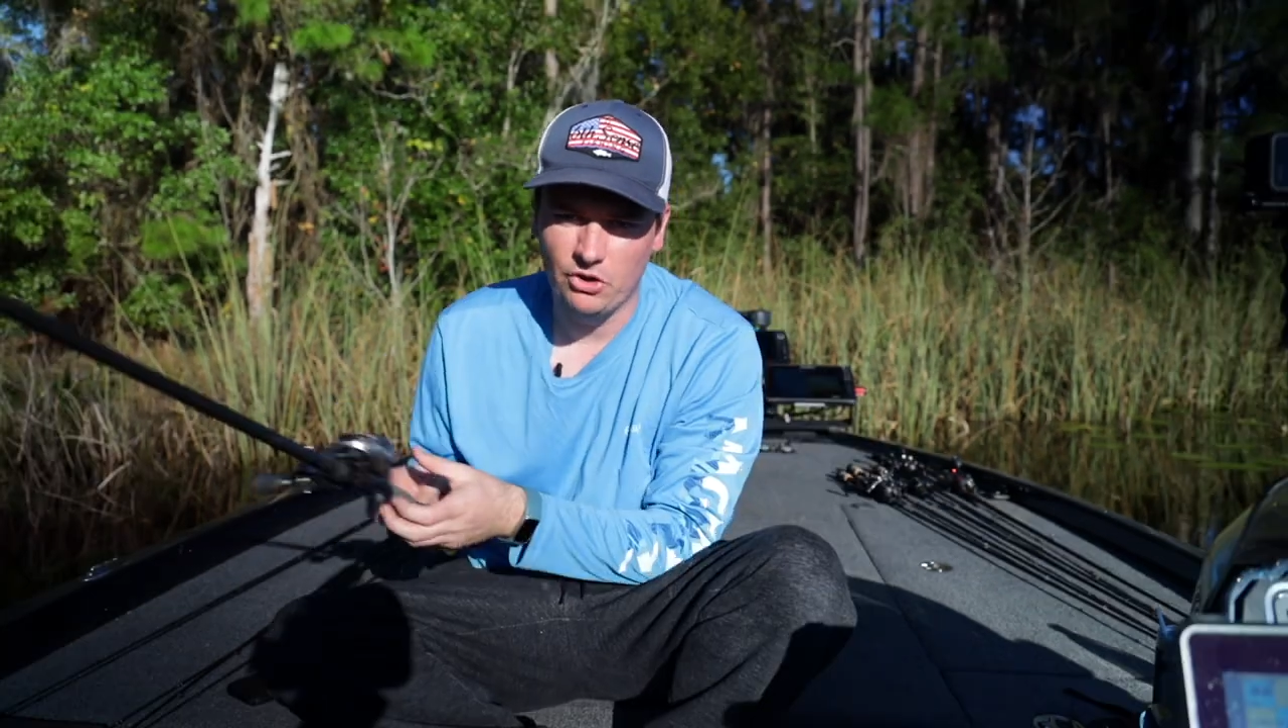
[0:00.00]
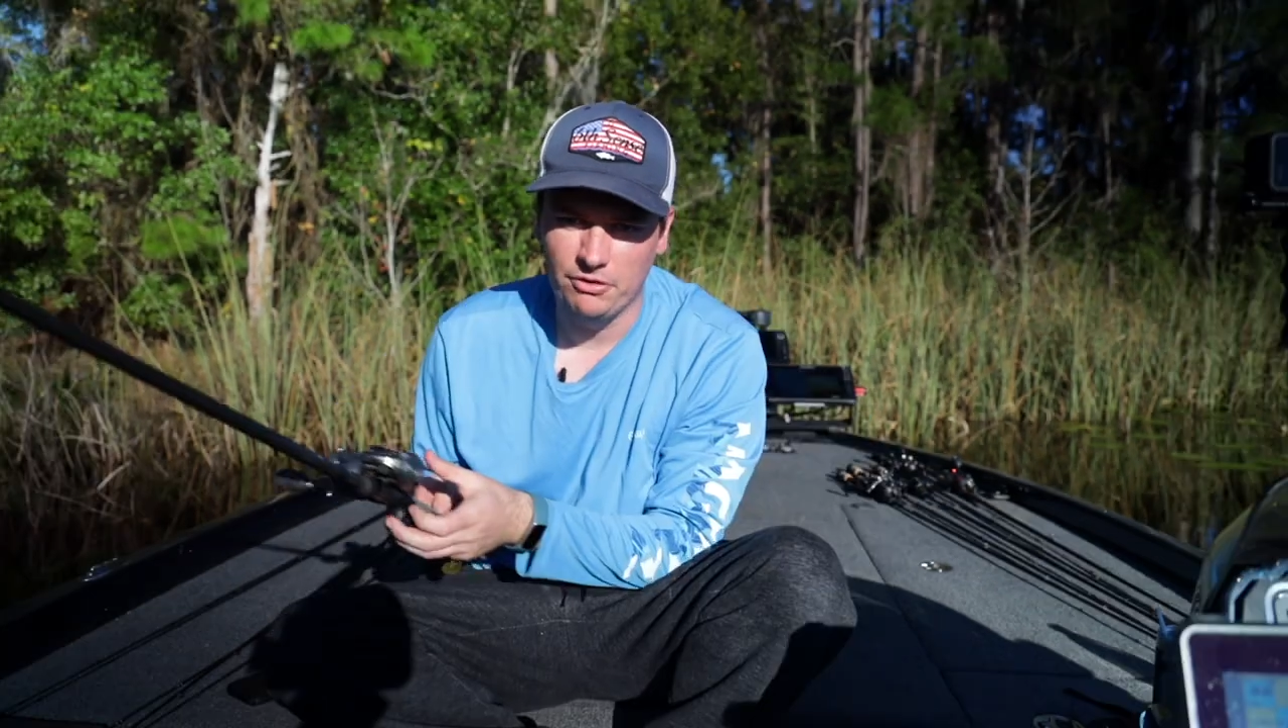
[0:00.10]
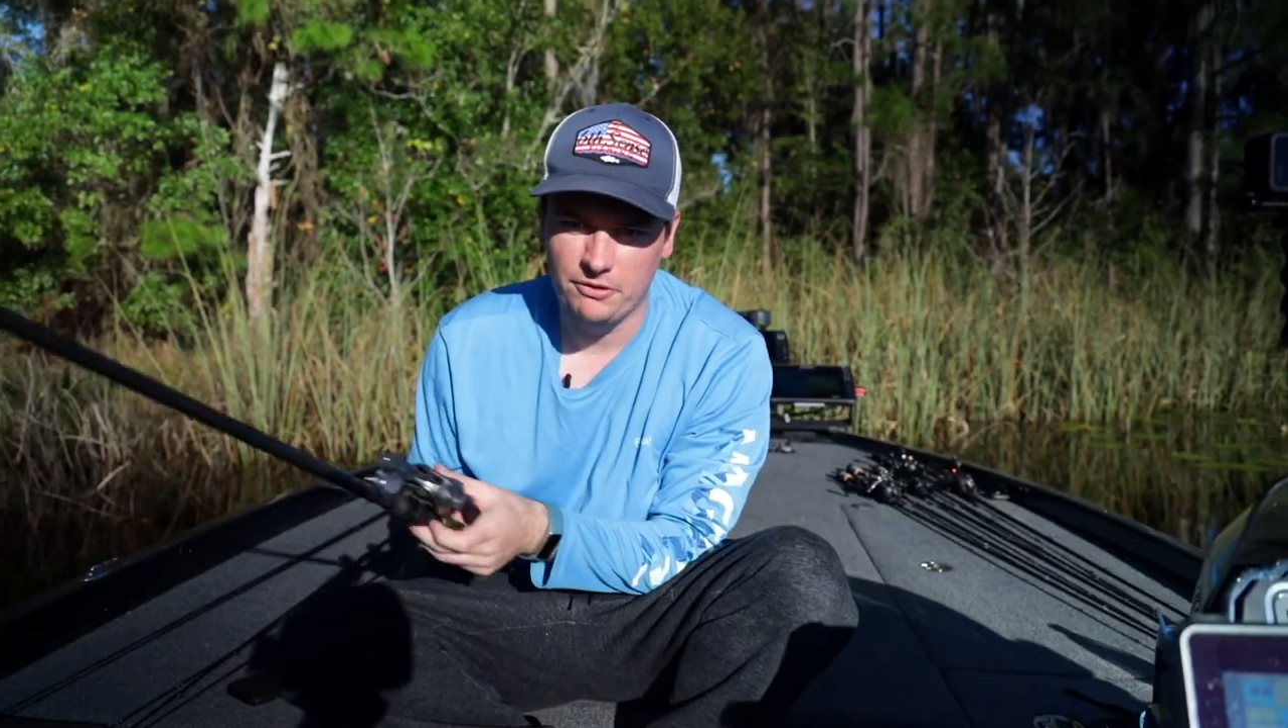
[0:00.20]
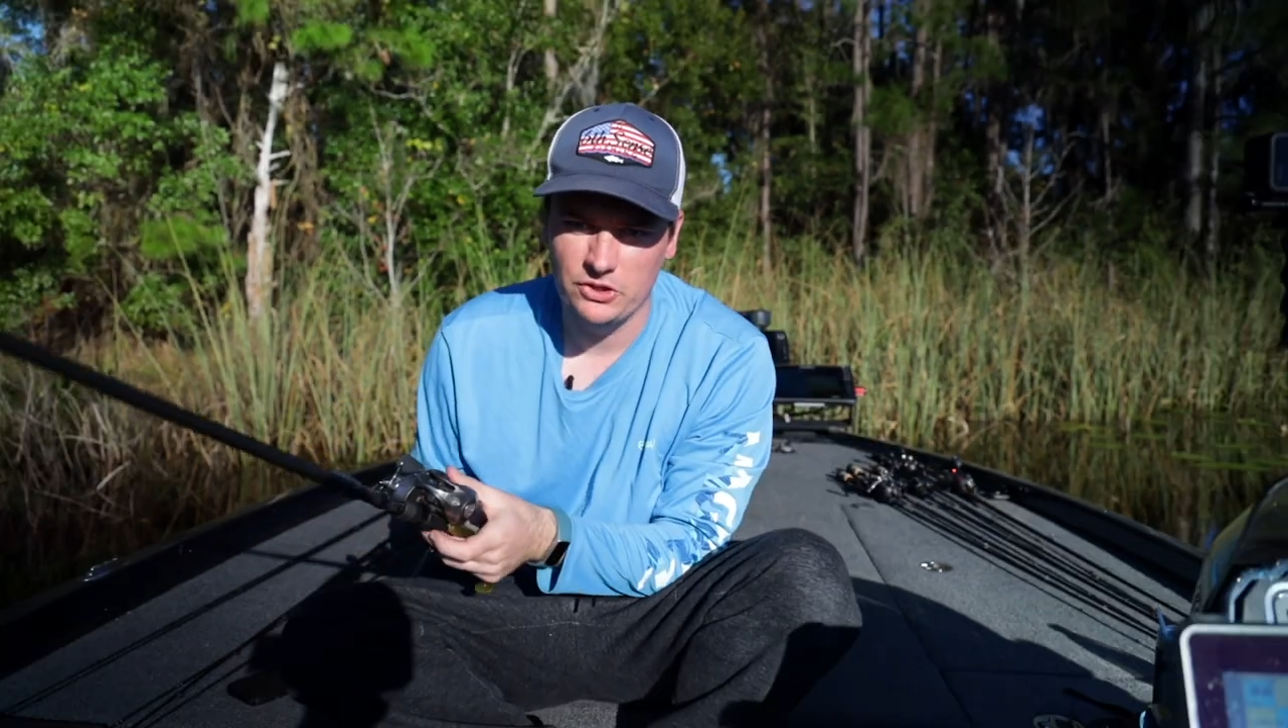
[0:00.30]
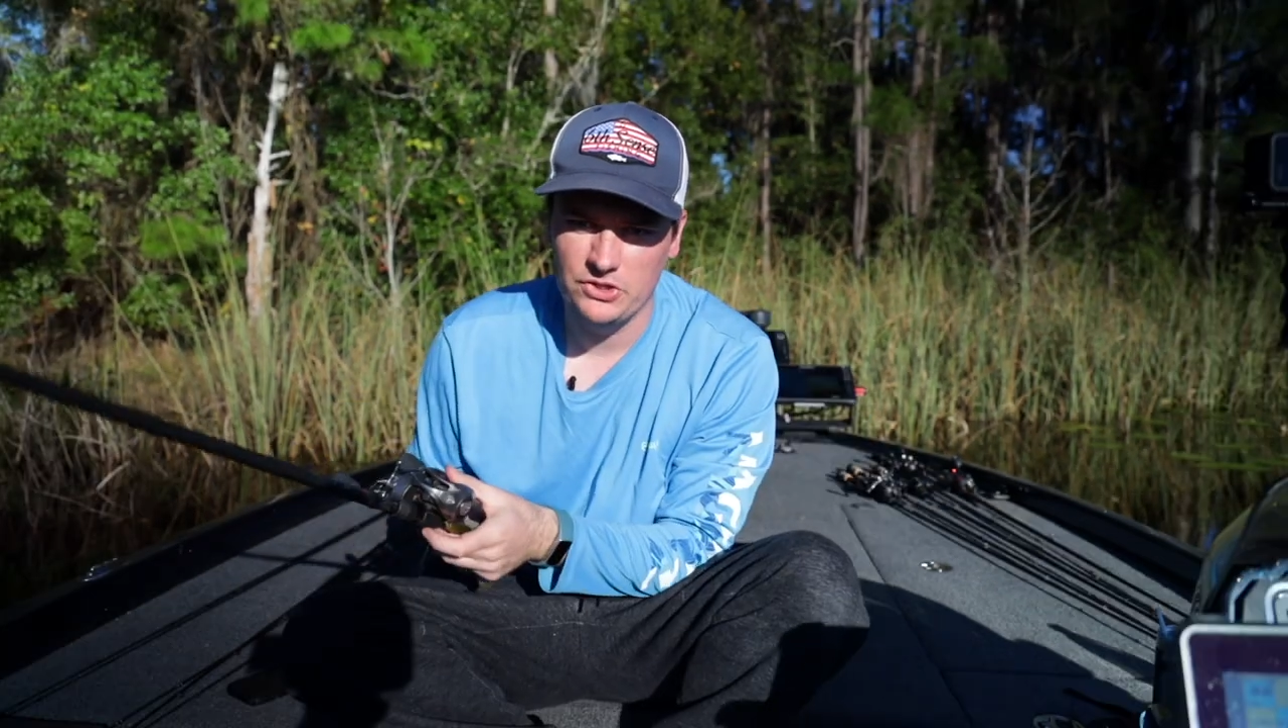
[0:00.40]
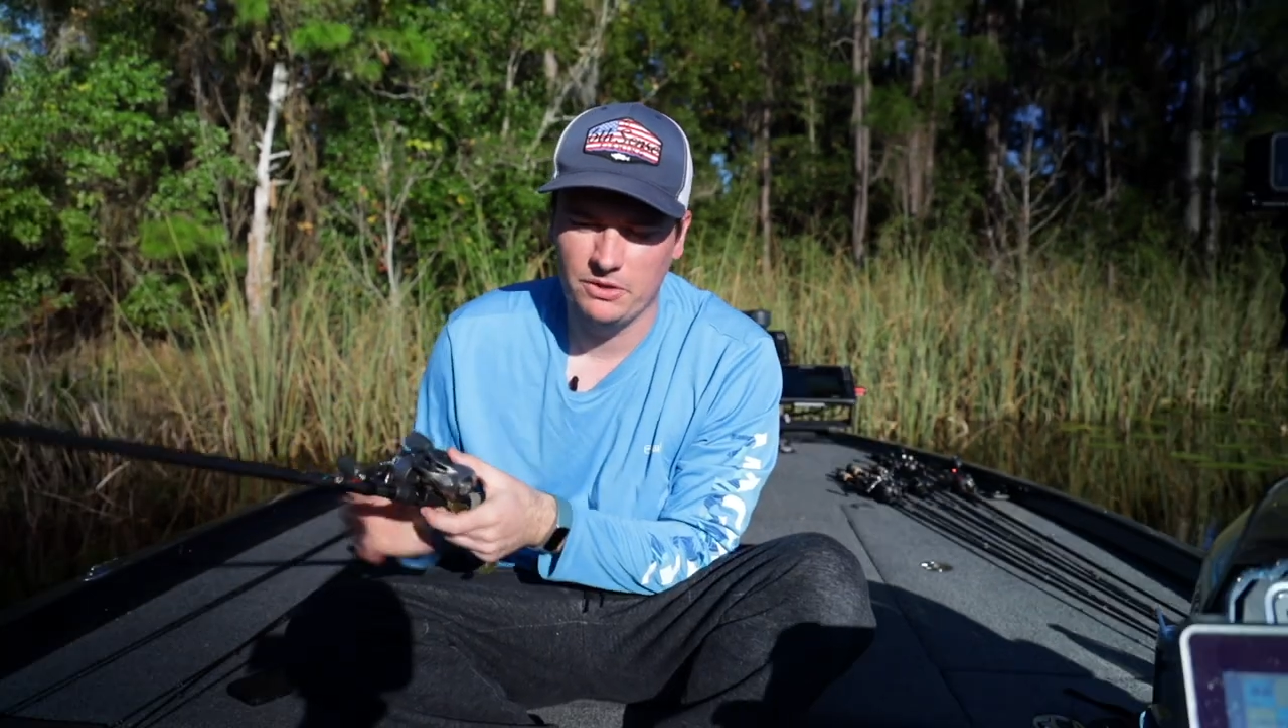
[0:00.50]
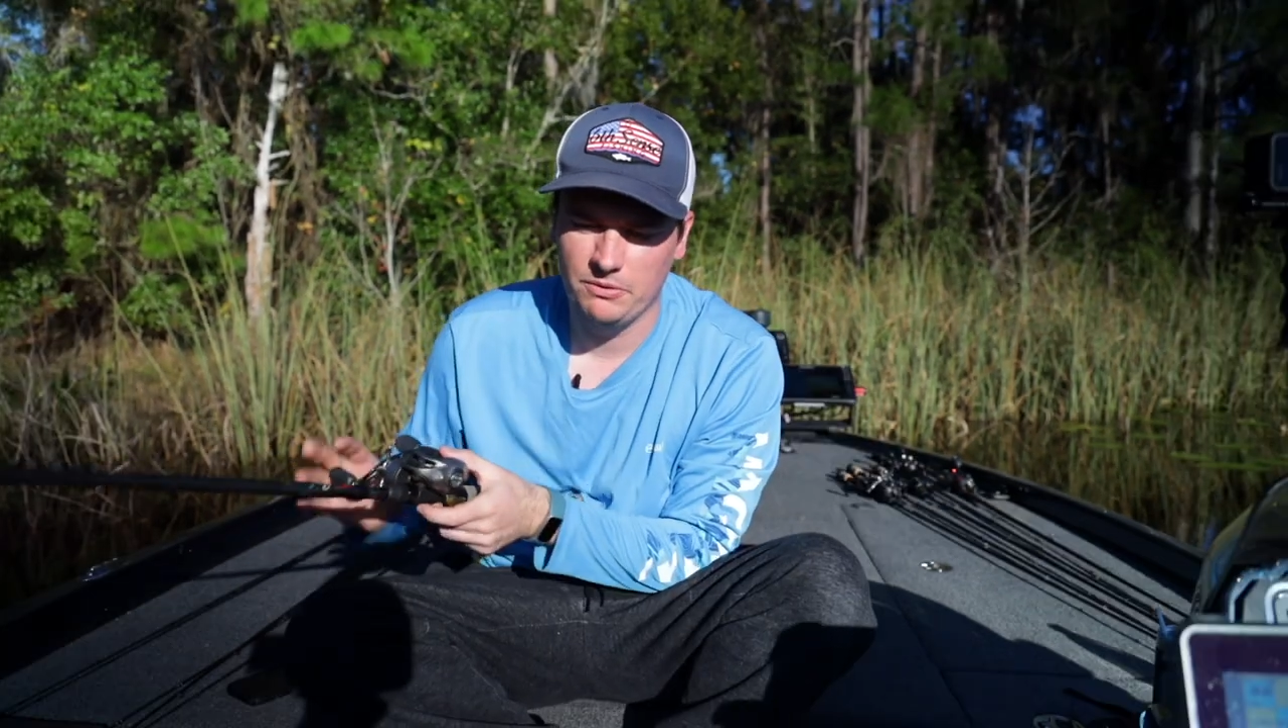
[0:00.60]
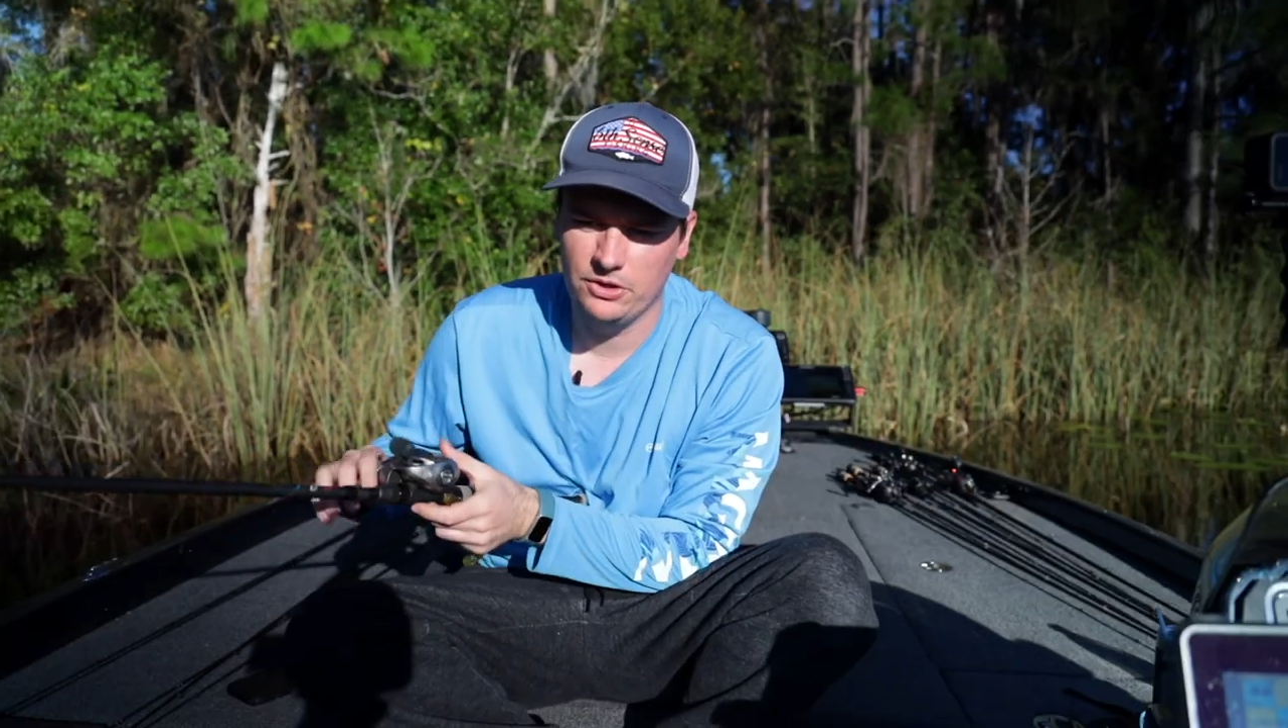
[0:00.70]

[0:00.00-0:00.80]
So the first thing we're